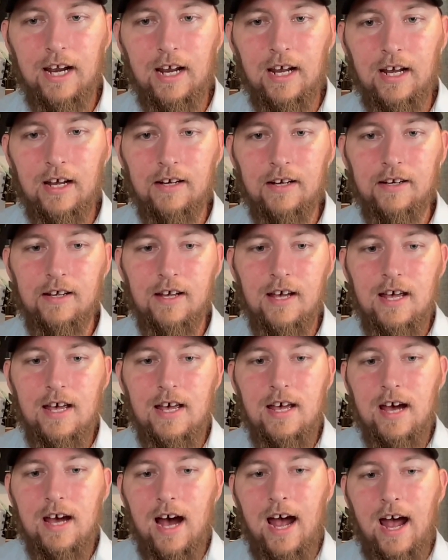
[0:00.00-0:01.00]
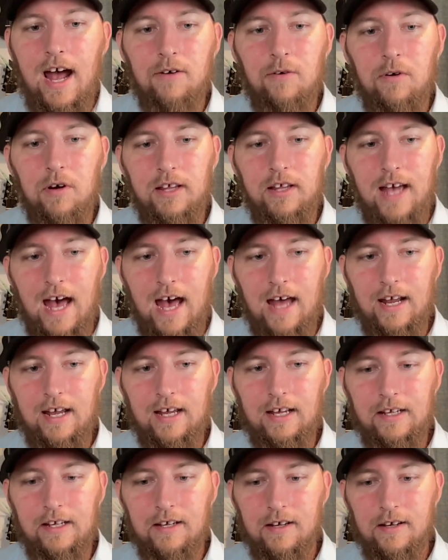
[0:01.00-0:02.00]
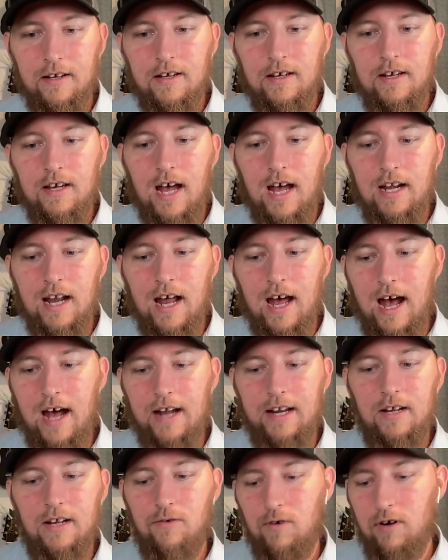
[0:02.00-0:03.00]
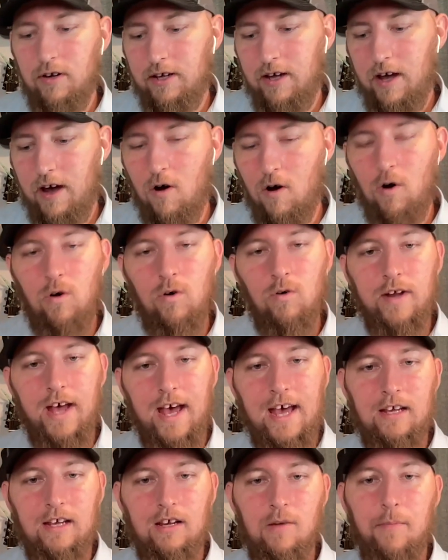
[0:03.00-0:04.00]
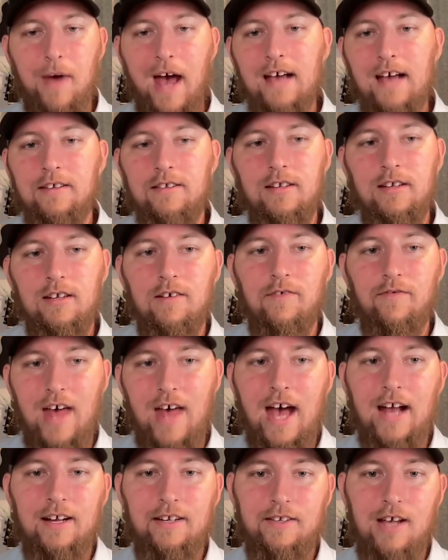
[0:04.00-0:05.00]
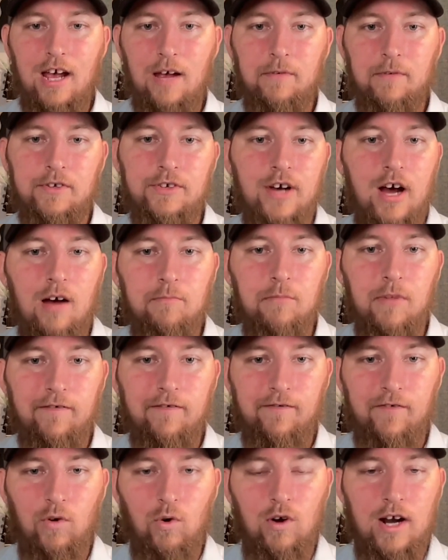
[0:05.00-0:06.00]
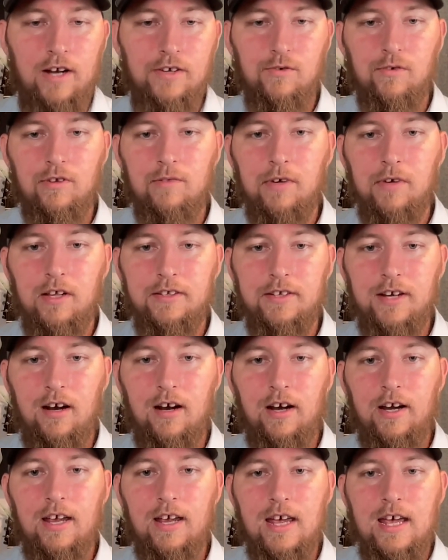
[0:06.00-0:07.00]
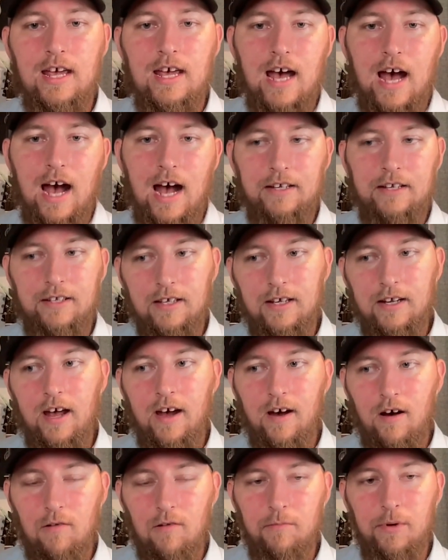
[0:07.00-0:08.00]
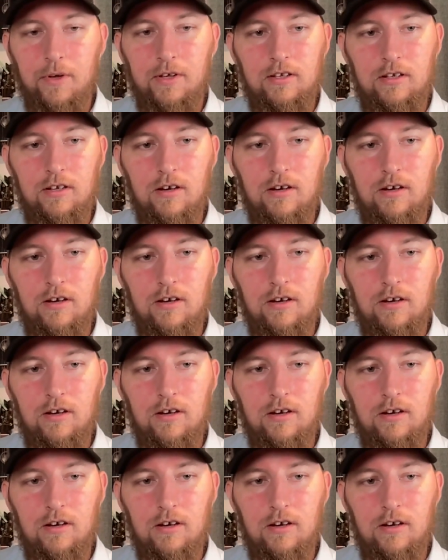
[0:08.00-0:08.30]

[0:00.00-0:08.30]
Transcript: and I hadn't really had and I didn't really hold a capacity of that type of job before I joined the military. I did help,